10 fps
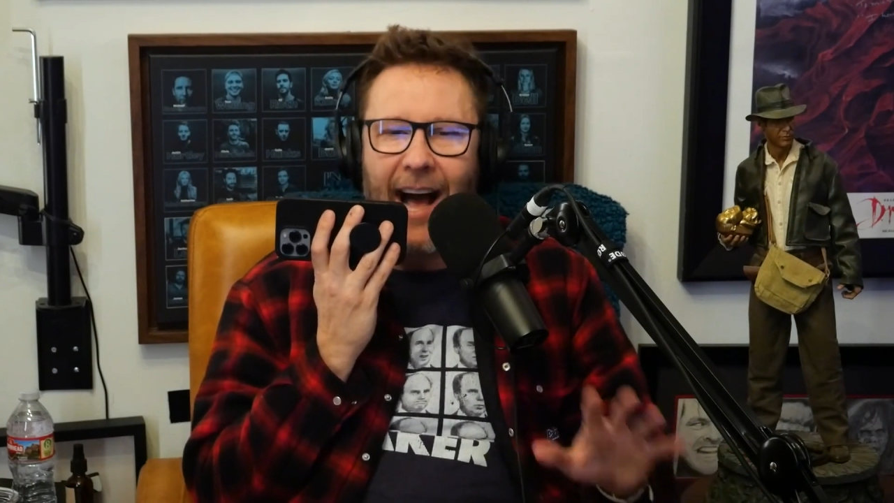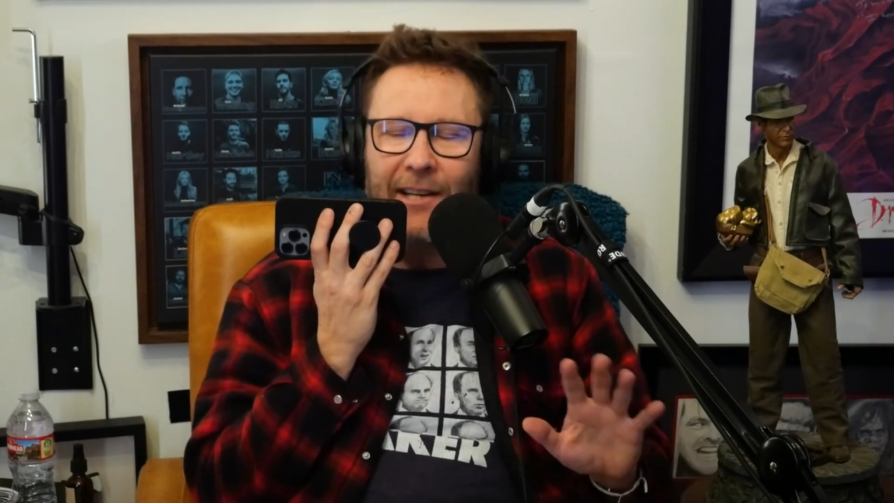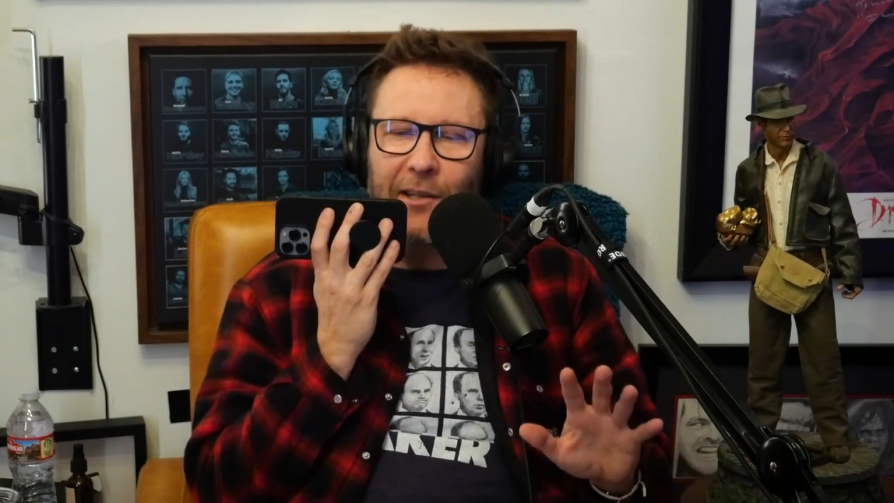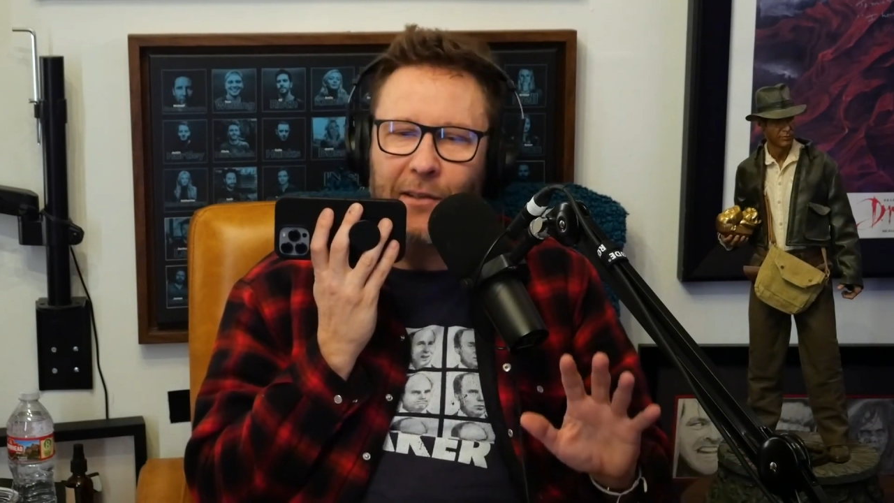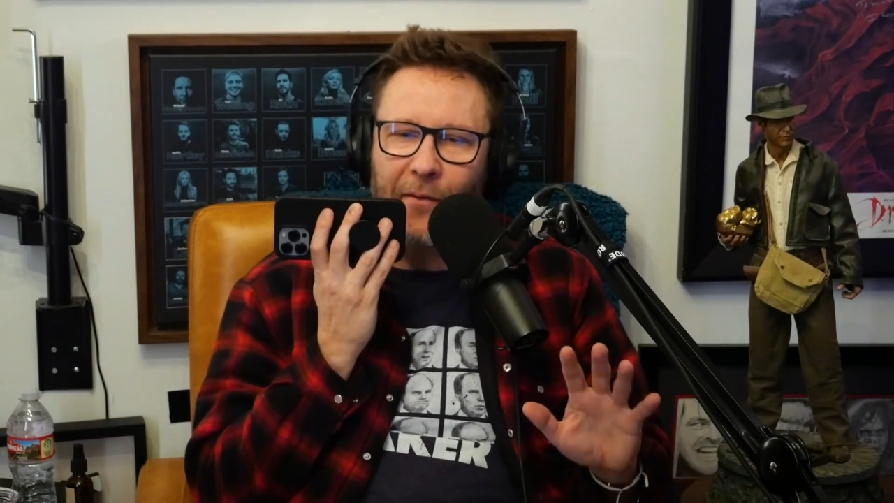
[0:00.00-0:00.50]

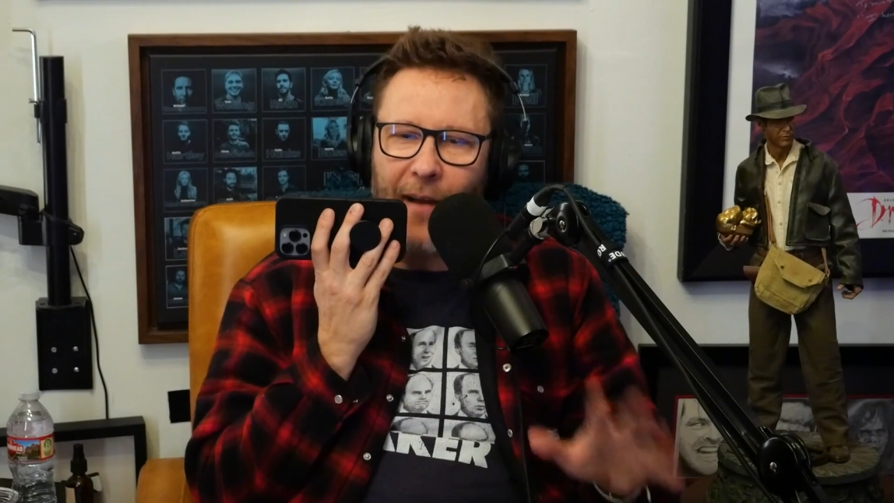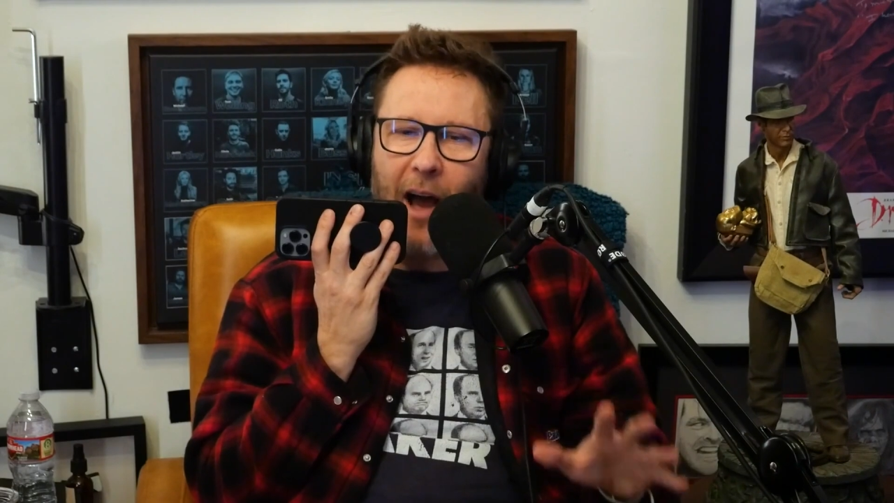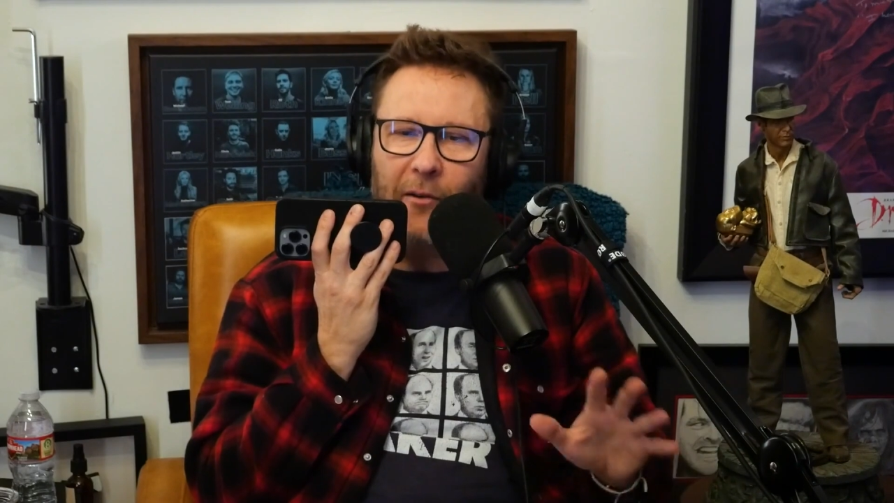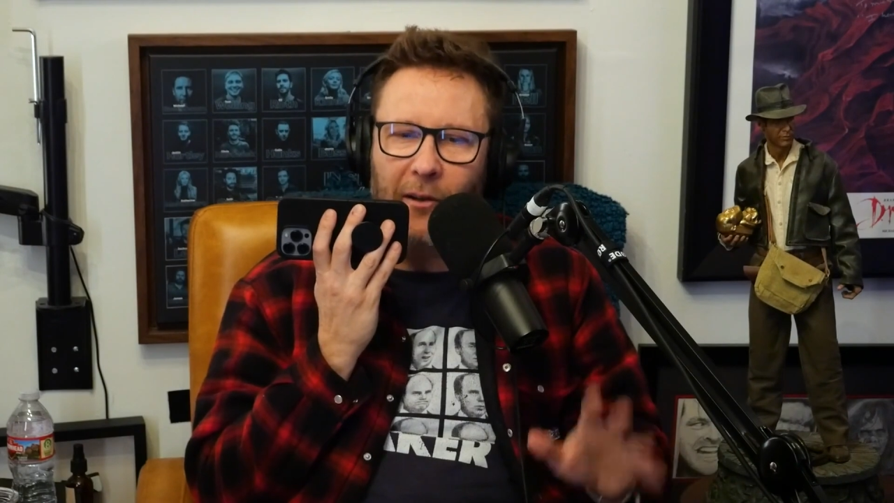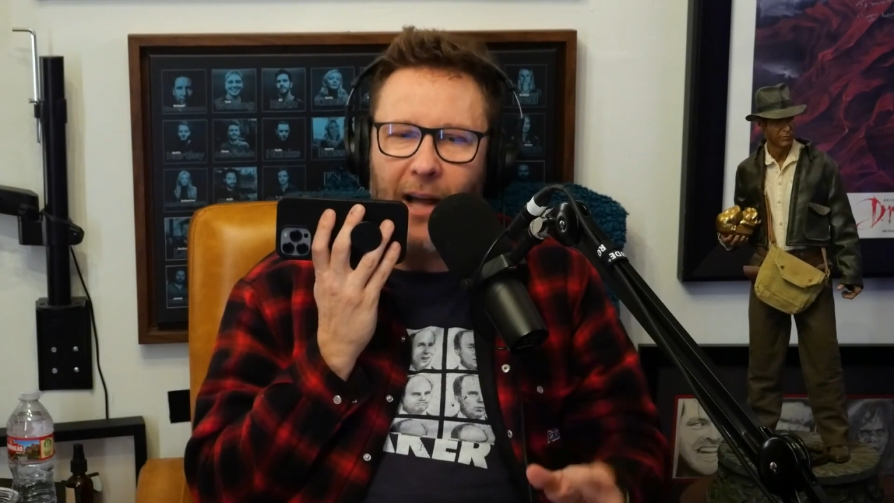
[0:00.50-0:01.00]
I just
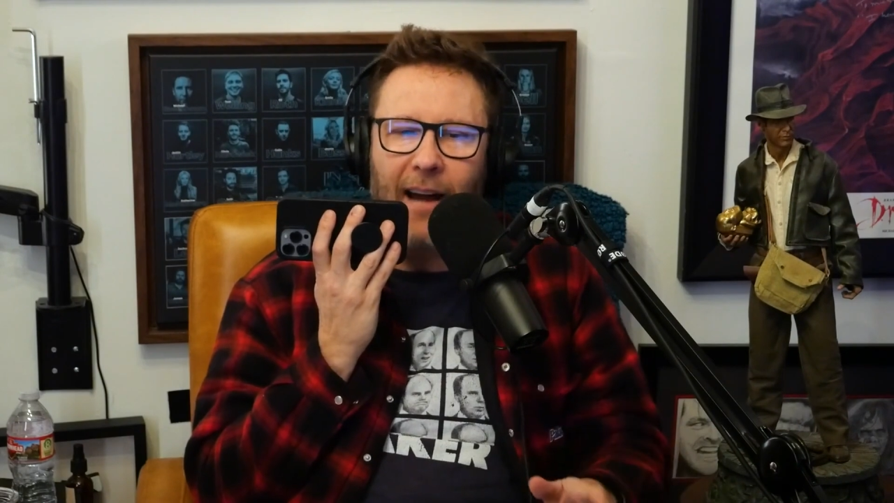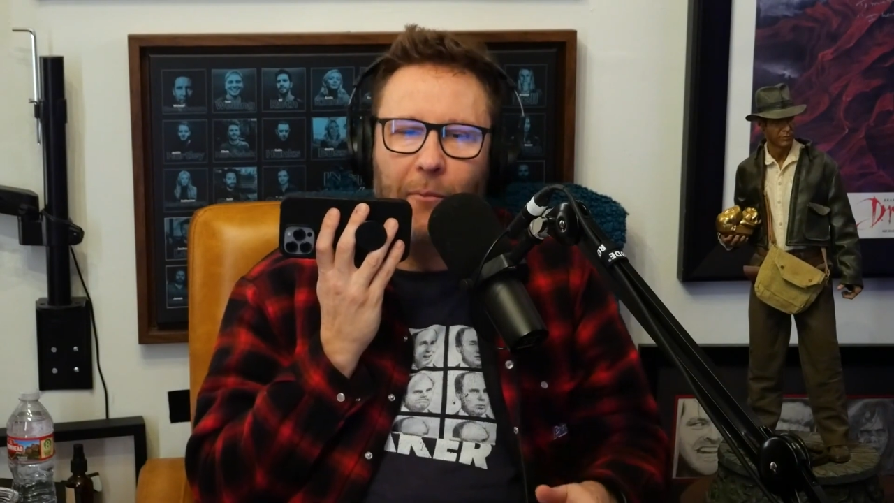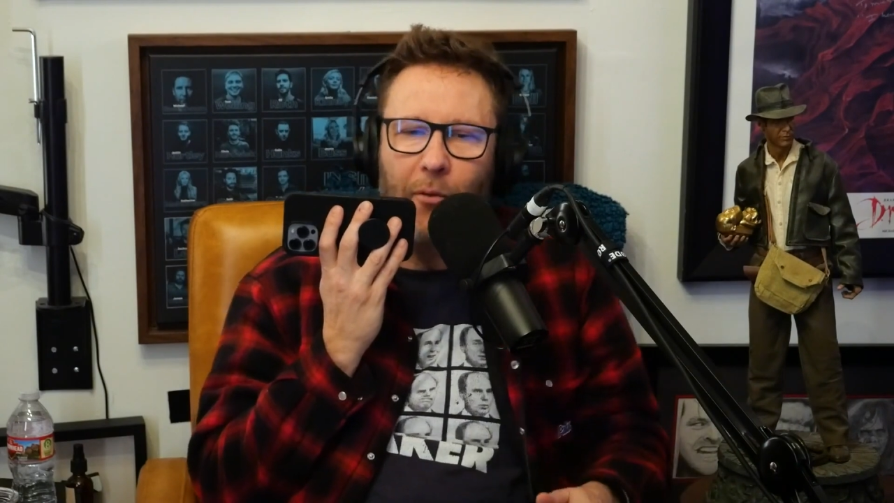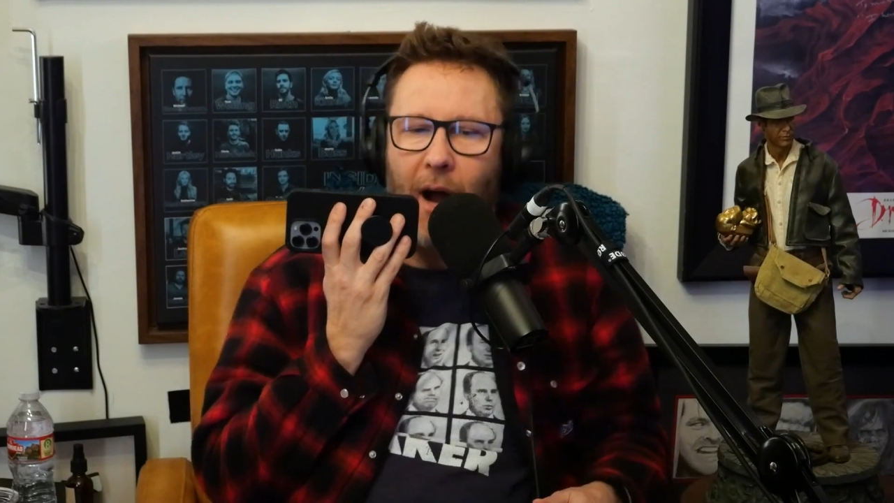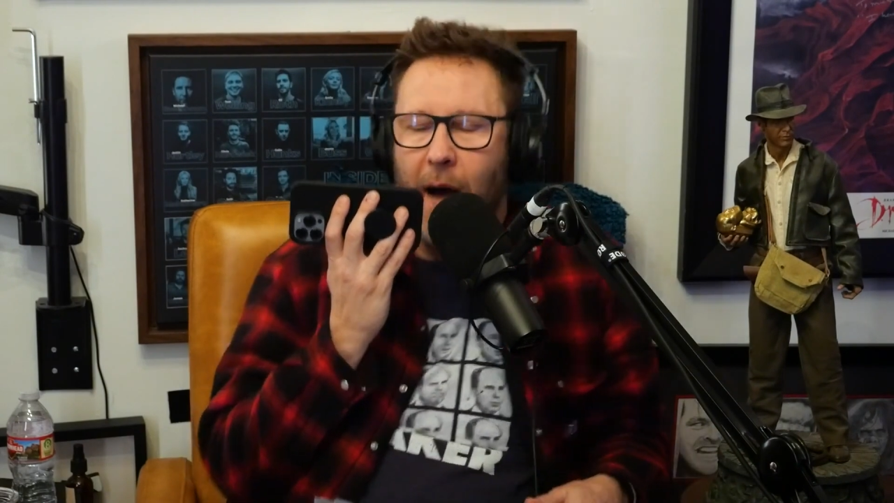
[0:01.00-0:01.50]
found a lot
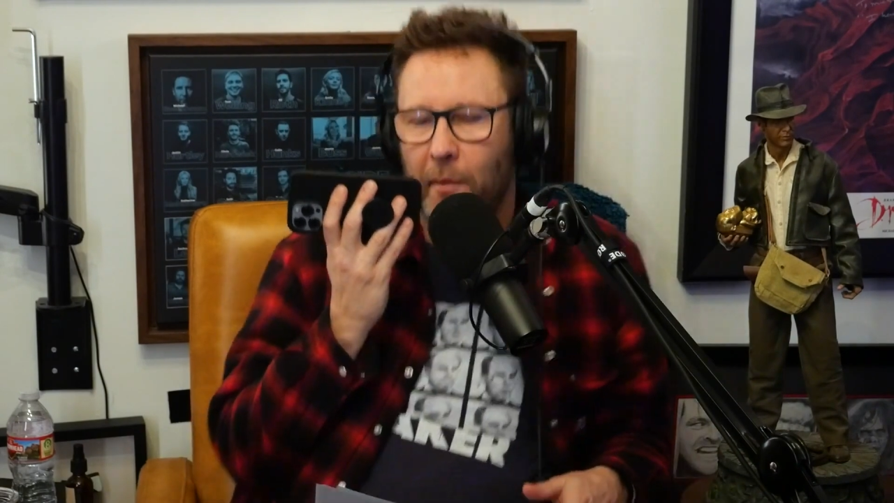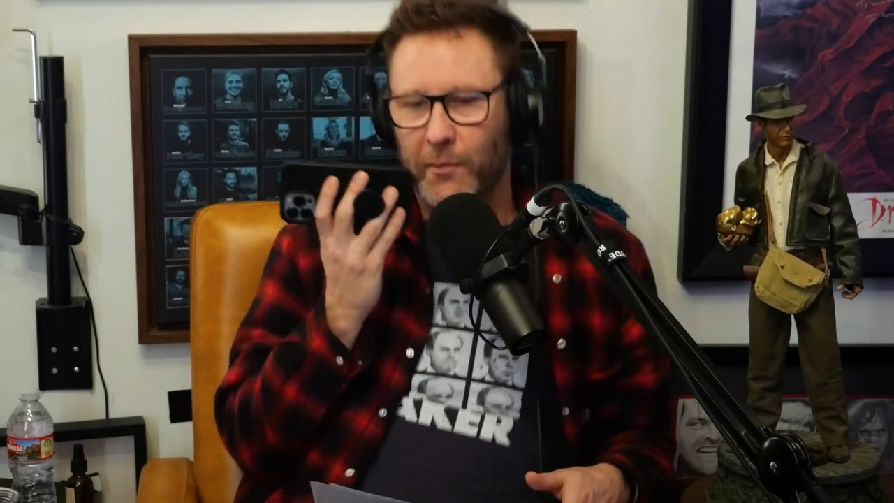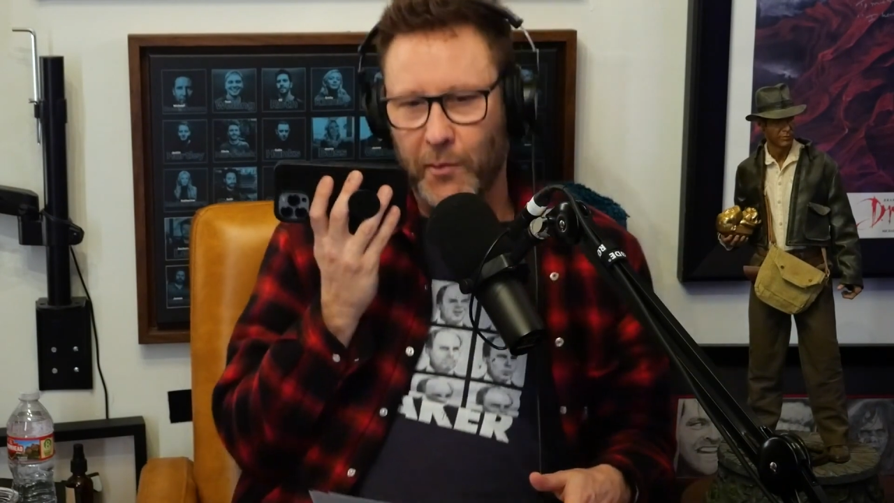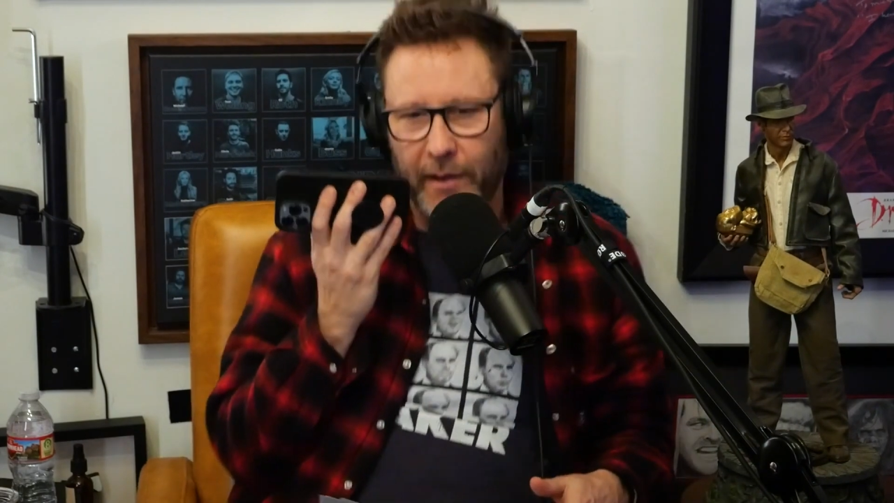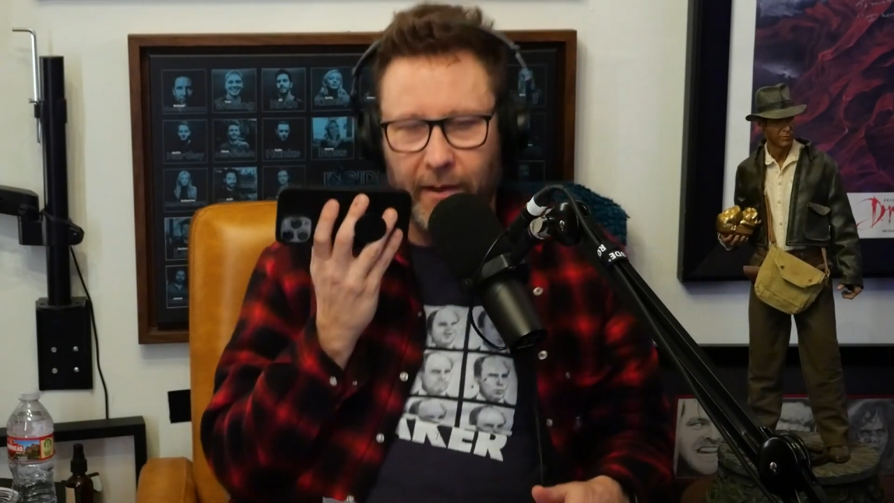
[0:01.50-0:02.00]
of
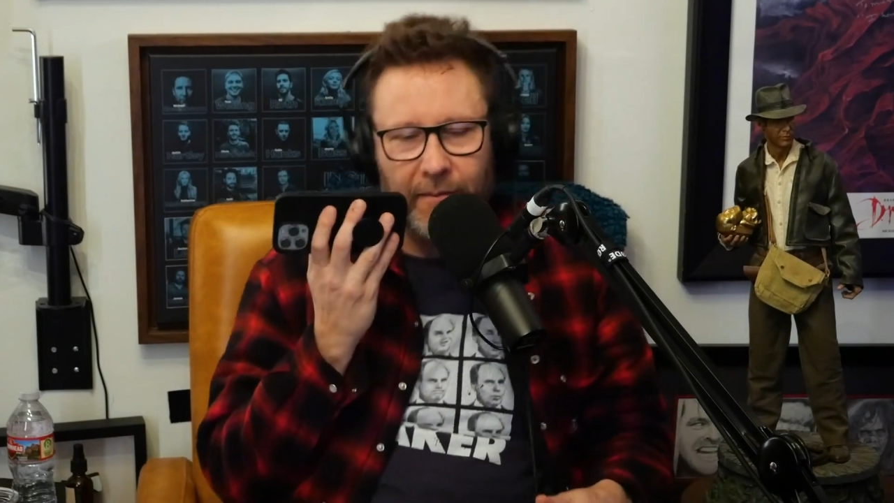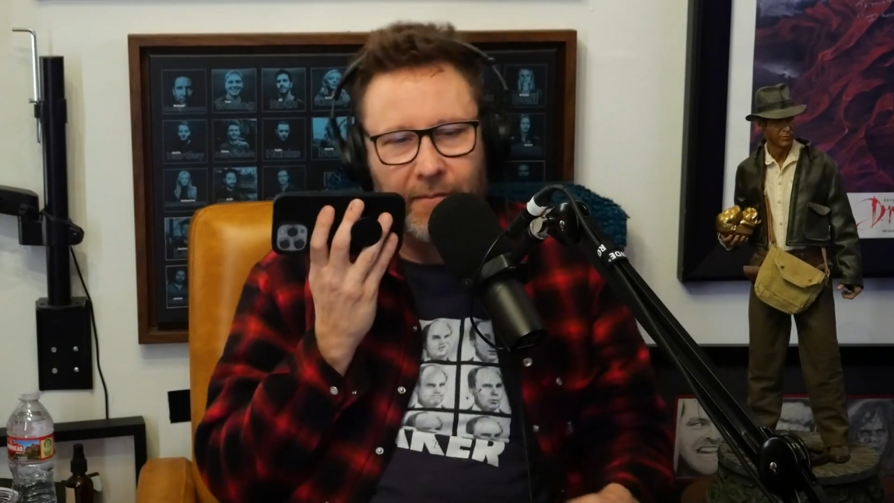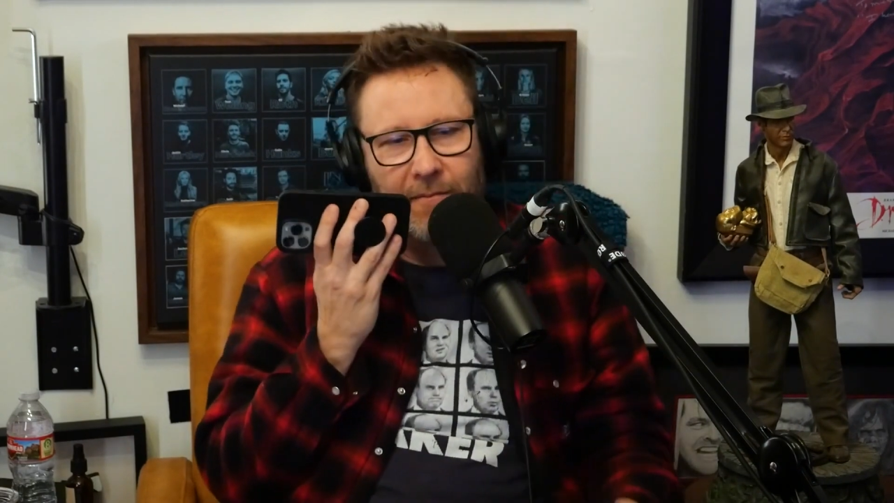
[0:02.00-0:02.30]
problems with it.